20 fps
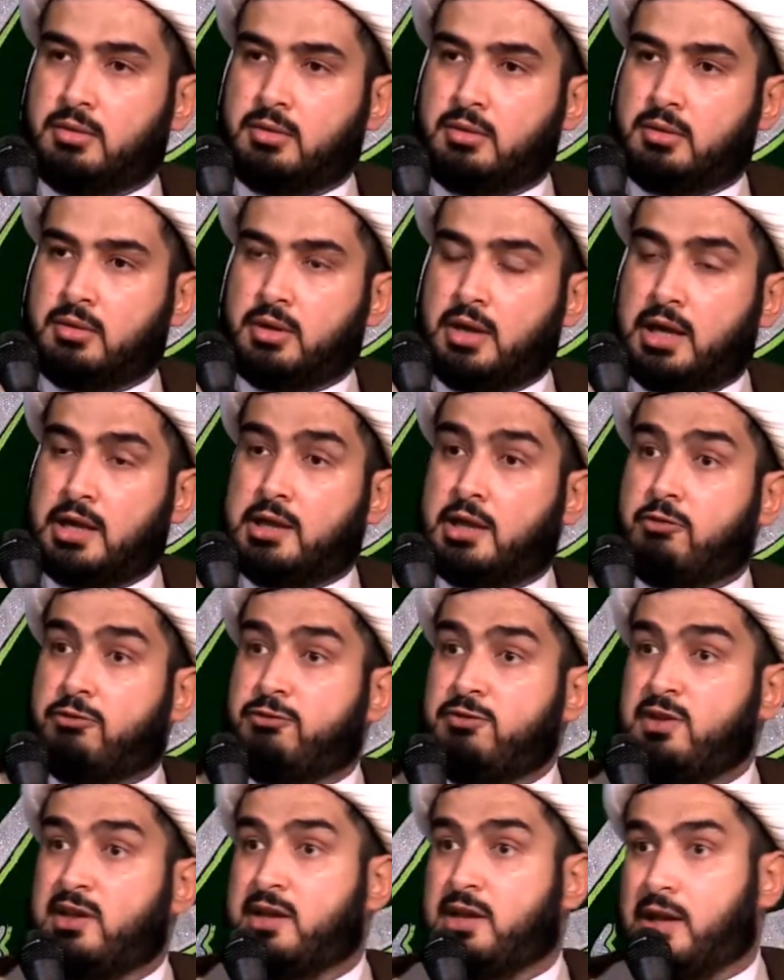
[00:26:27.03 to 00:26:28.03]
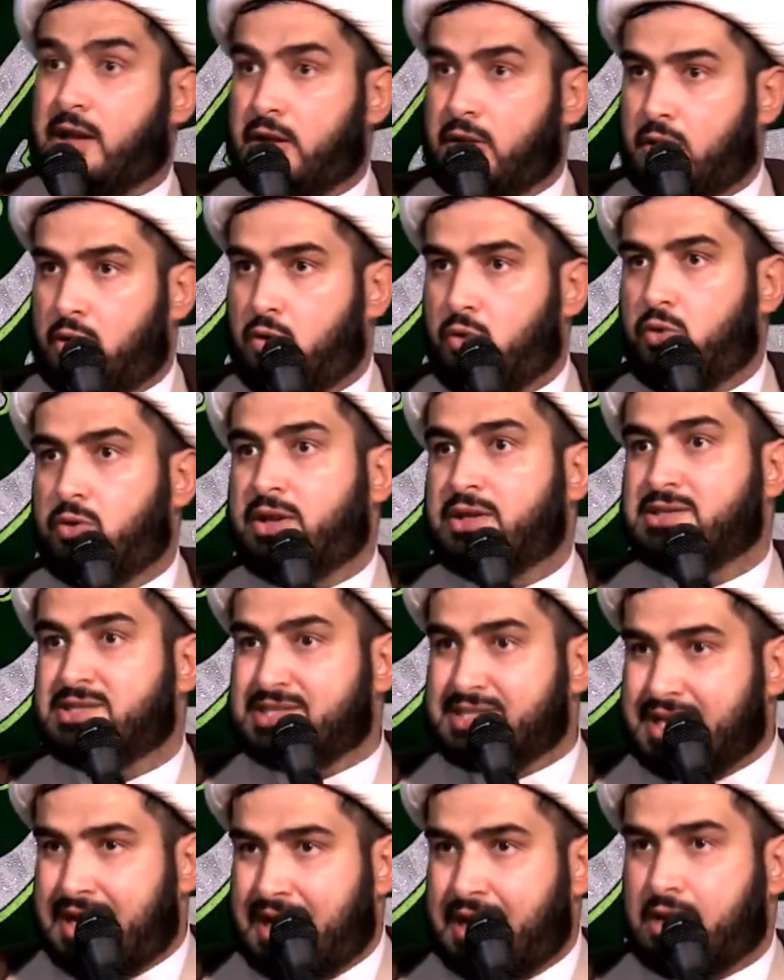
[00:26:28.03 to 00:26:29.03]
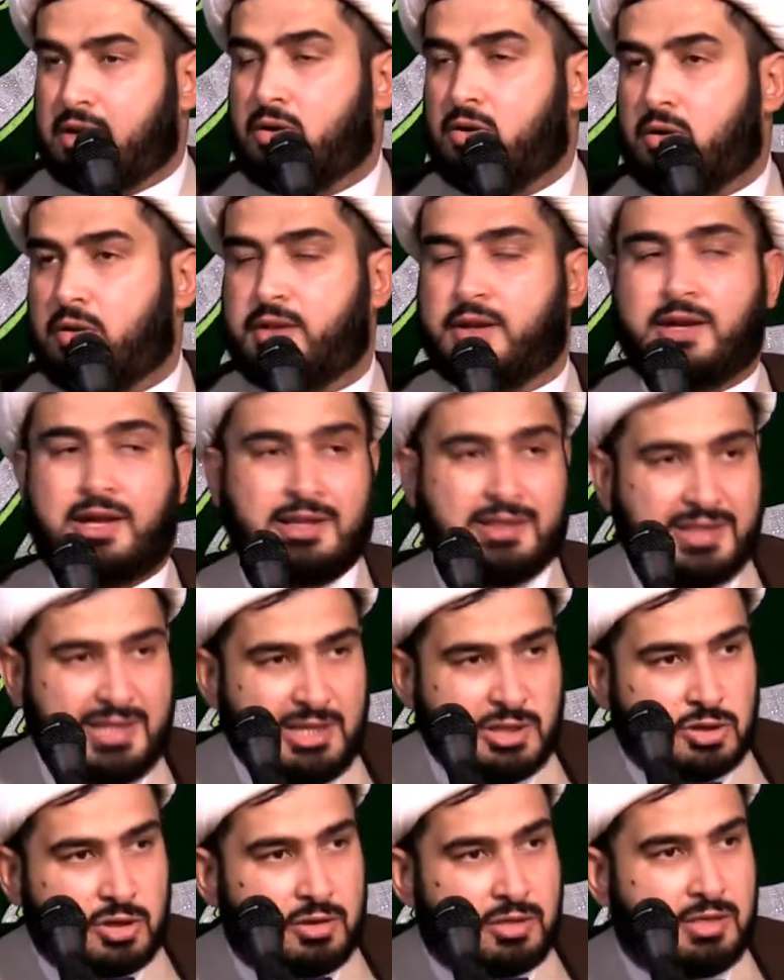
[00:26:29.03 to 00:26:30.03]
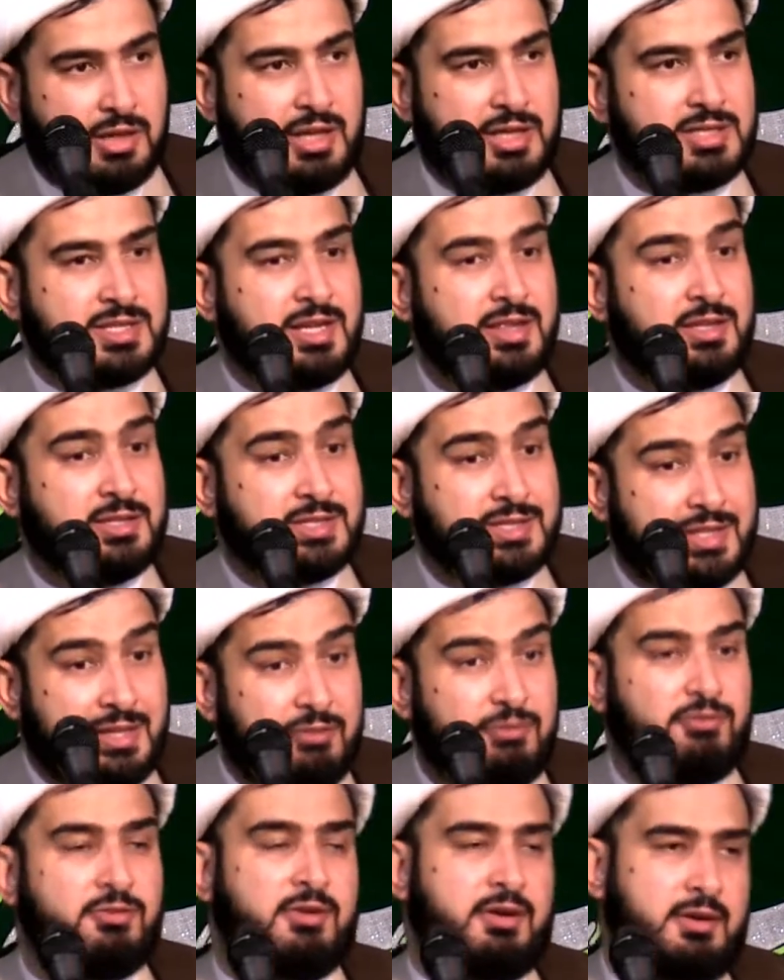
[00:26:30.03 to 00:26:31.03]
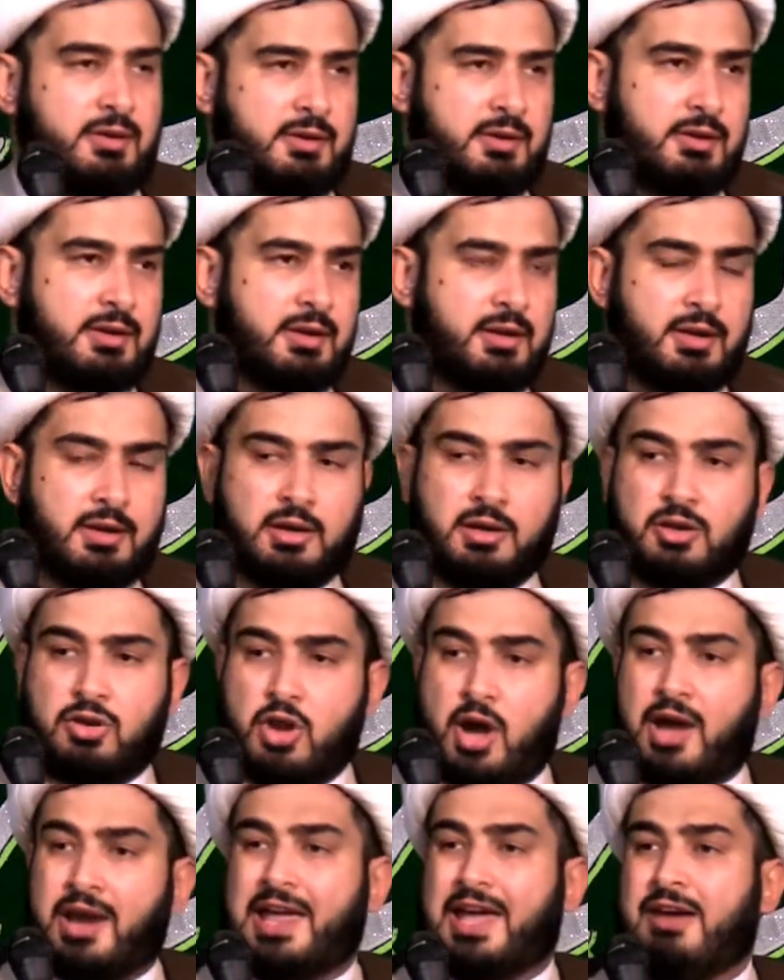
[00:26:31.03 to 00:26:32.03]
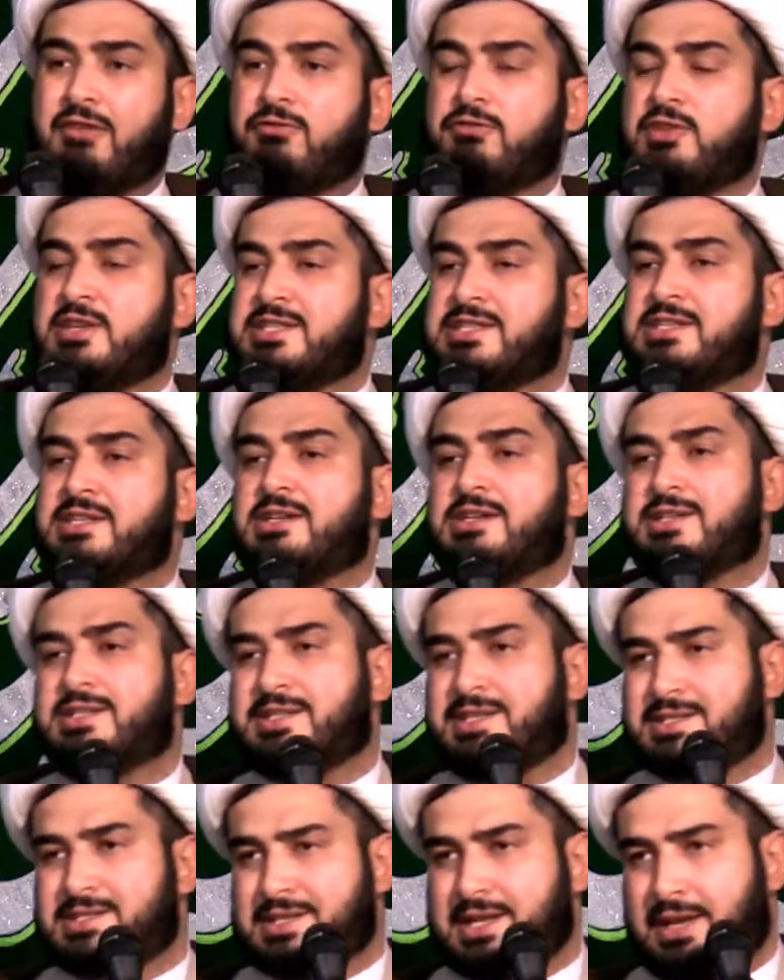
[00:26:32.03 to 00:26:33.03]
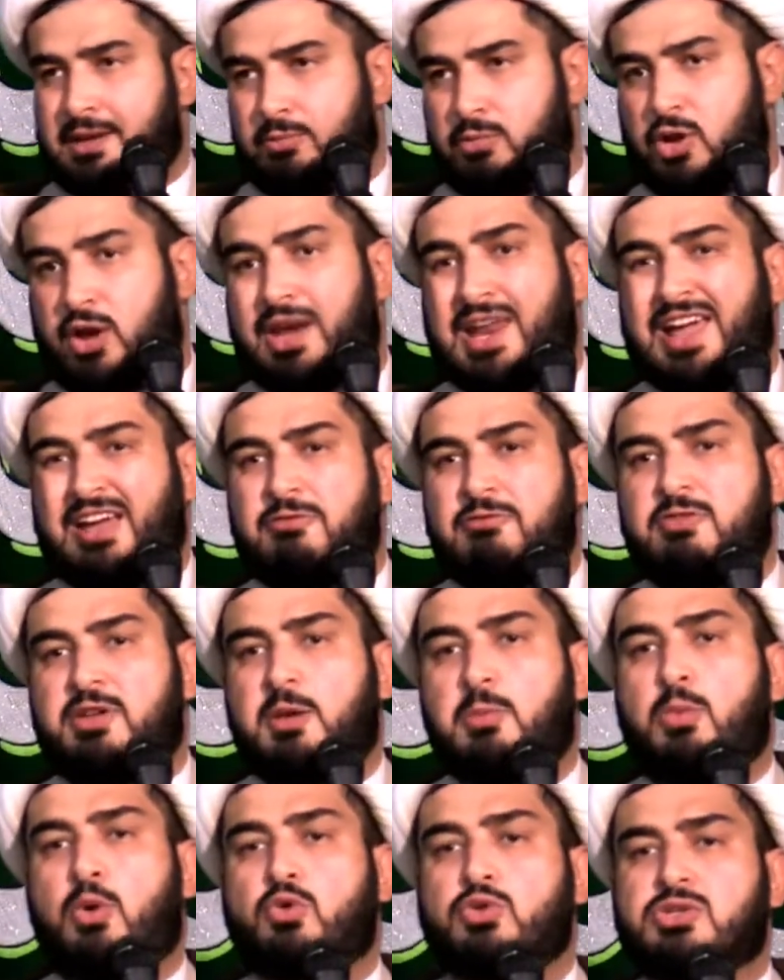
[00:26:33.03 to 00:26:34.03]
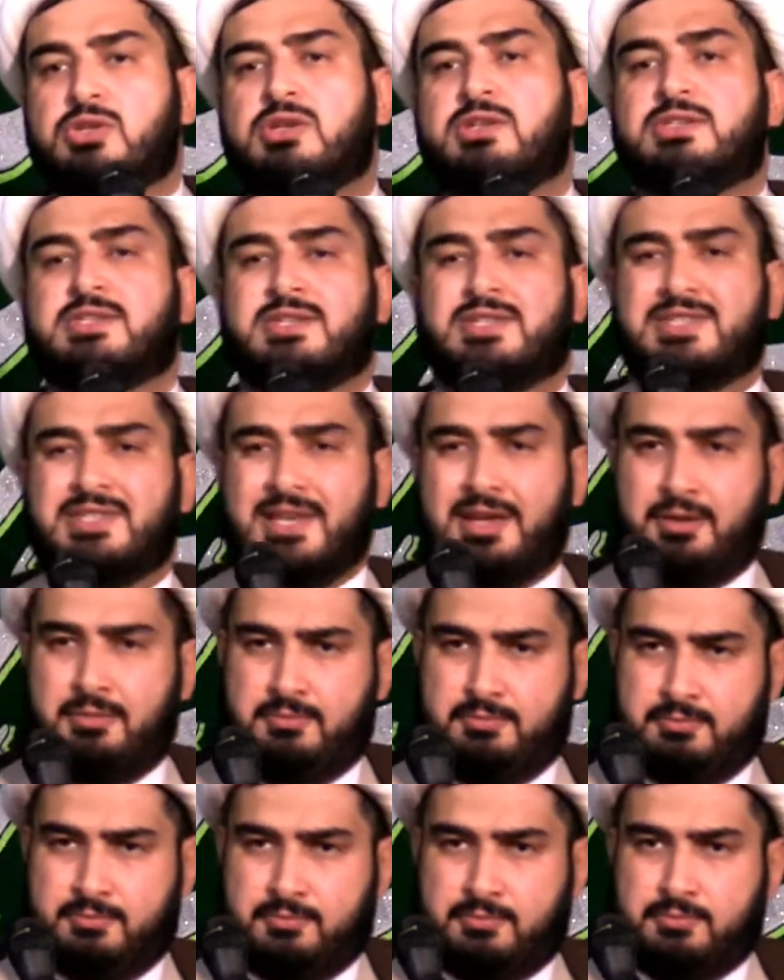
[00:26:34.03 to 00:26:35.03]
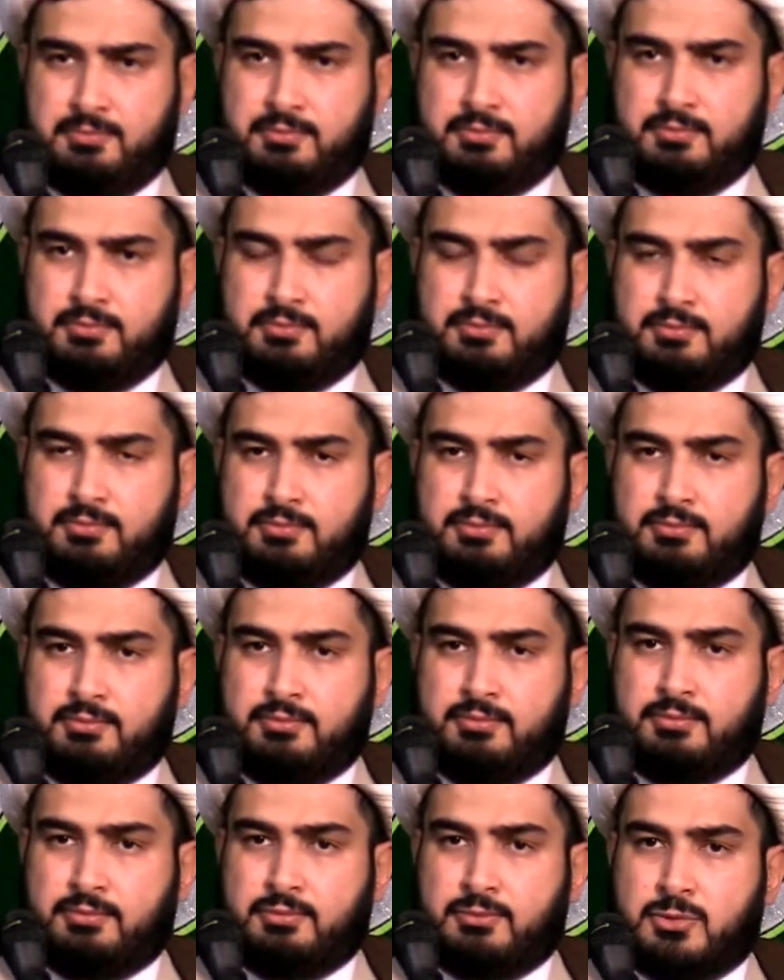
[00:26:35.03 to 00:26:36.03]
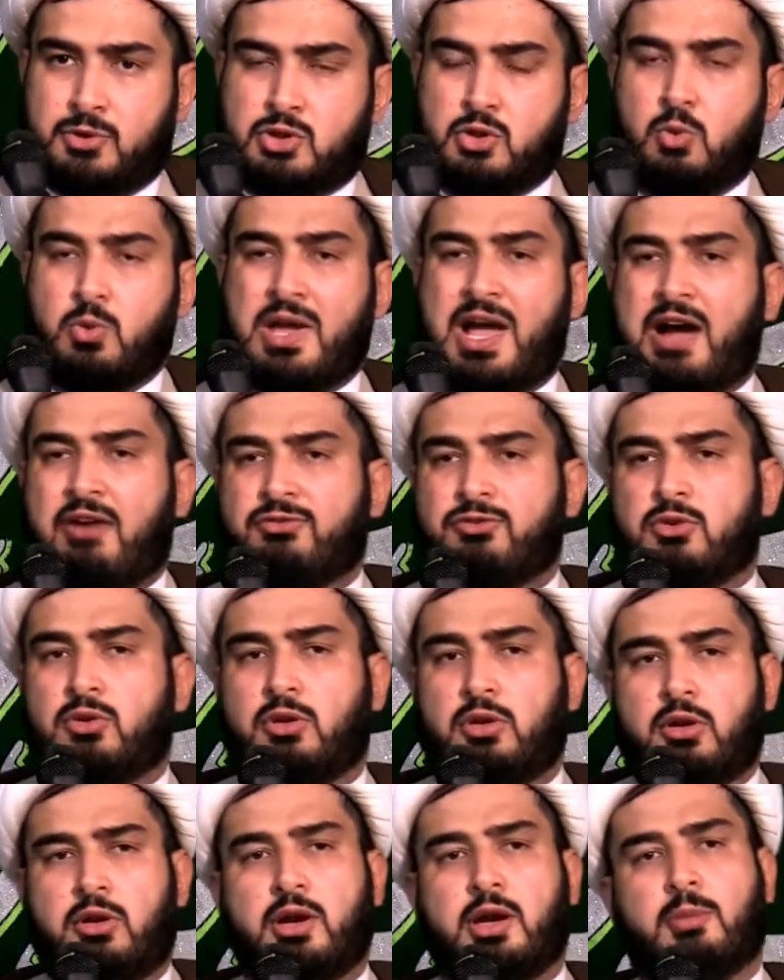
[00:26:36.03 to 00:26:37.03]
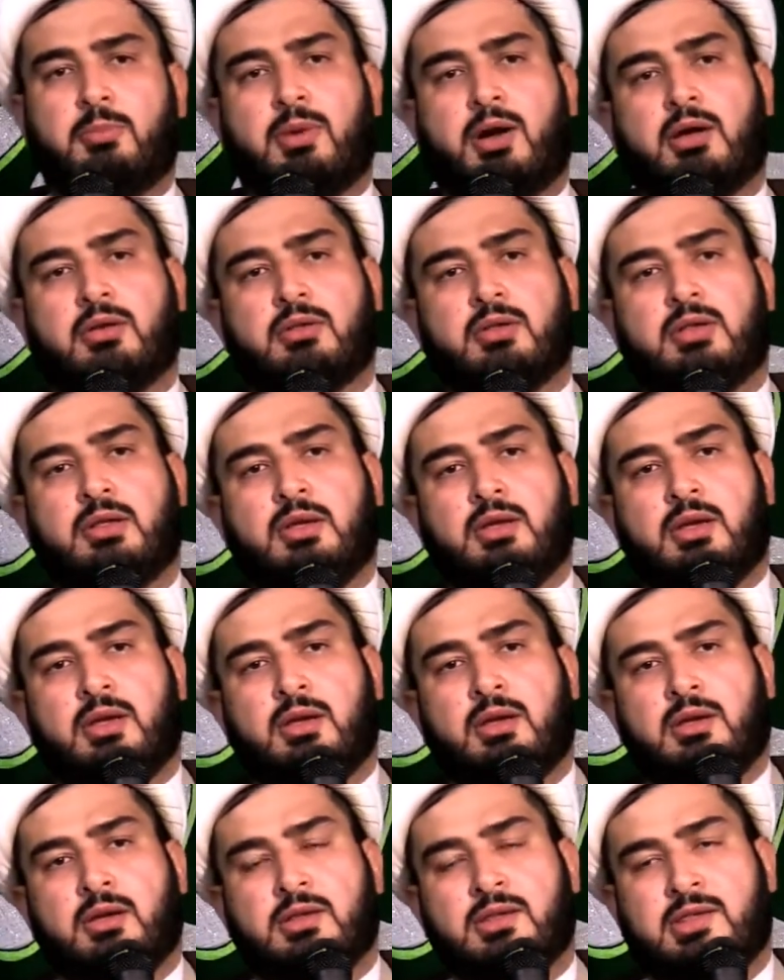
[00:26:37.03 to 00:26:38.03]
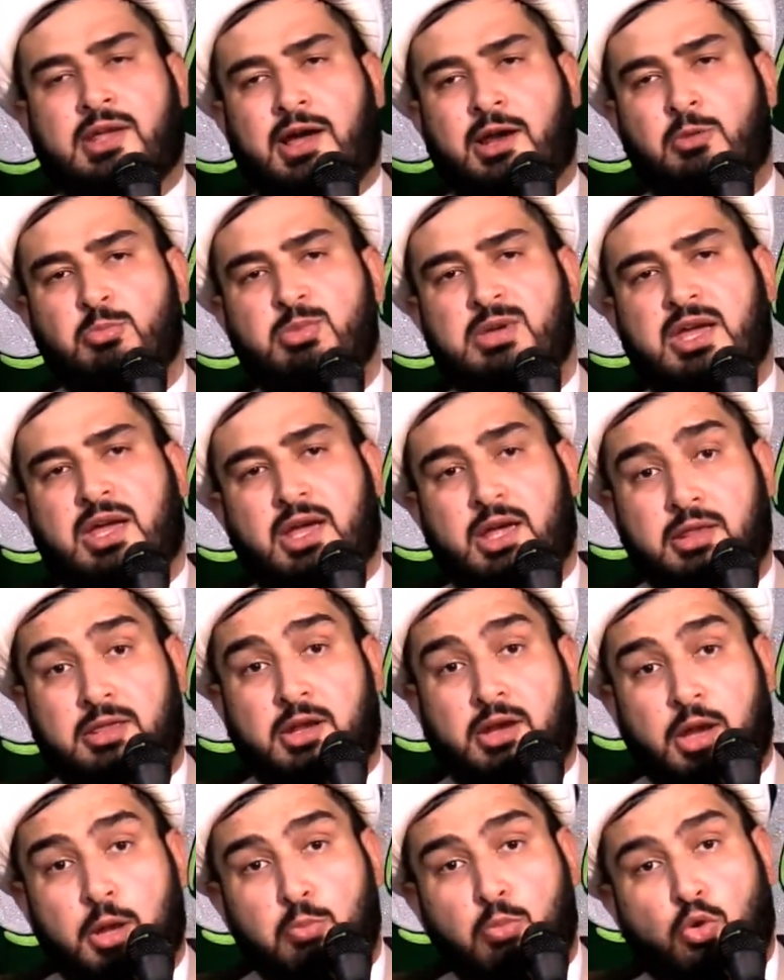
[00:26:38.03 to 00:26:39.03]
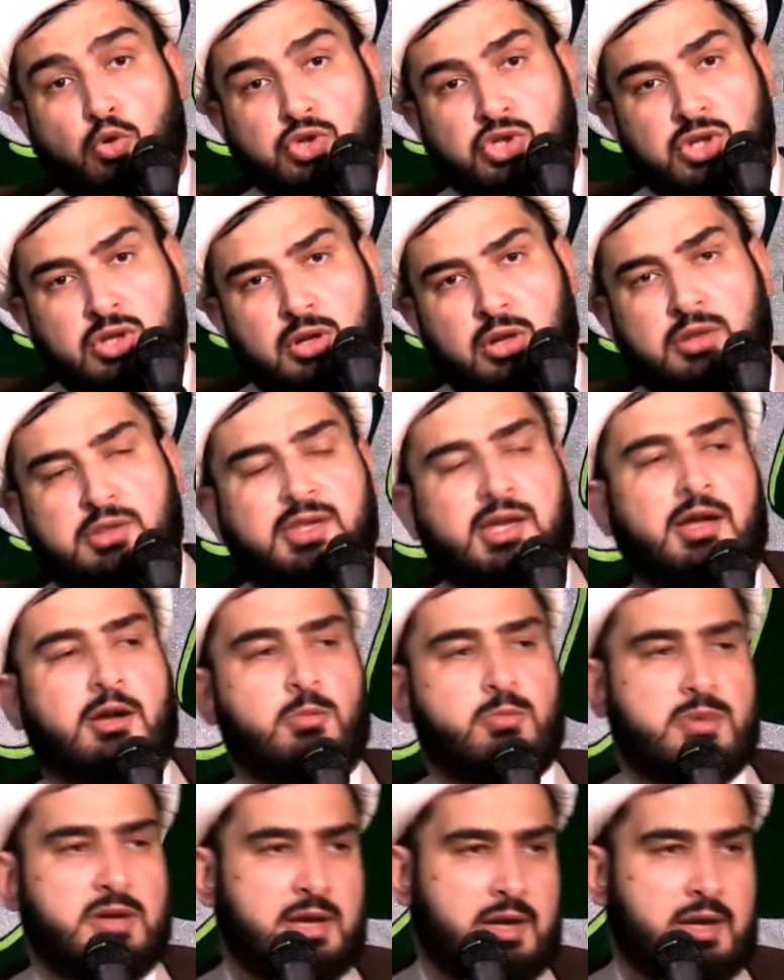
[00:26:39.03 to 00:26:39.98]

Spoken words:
and they're feeling alone and sad and all that, again, these are things that is different. Not every tear is the same. Not every emotion is the same. So we have to learn about tarbiyah, the emotional tarbiyah.